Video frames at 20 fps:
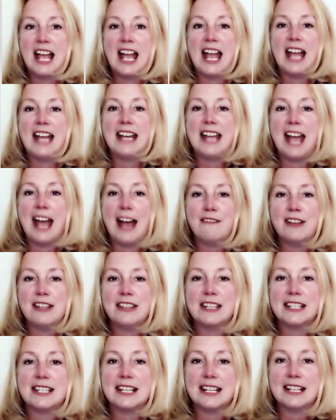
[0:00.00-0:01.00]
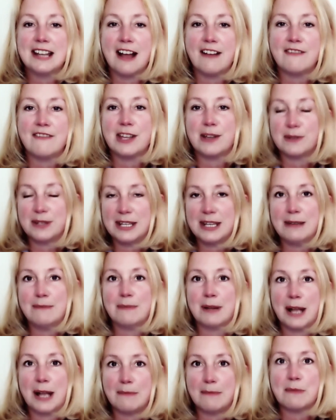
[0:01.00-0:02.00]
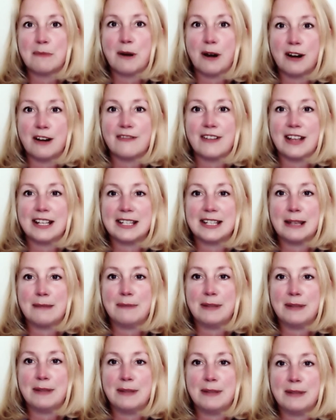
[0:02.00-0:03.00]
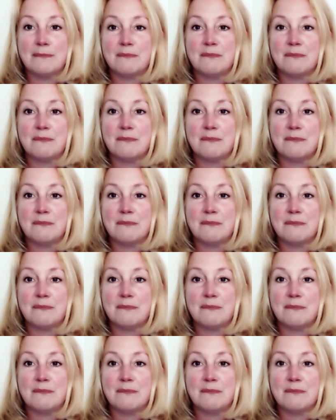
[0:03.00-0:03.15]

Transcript: and having the Signavio team become a part of SAP.